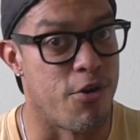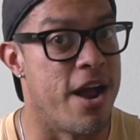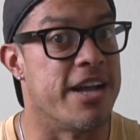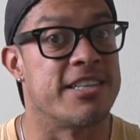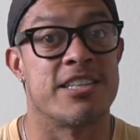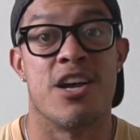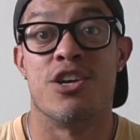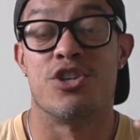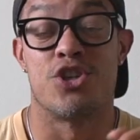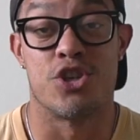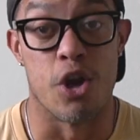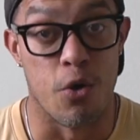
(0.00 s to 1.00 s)
press,
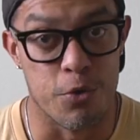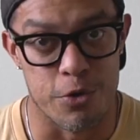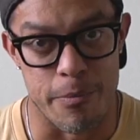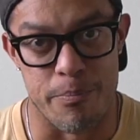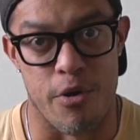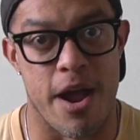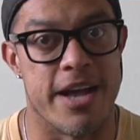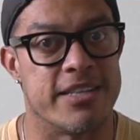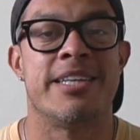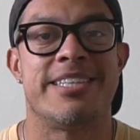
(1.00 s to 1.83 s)
shoulder press.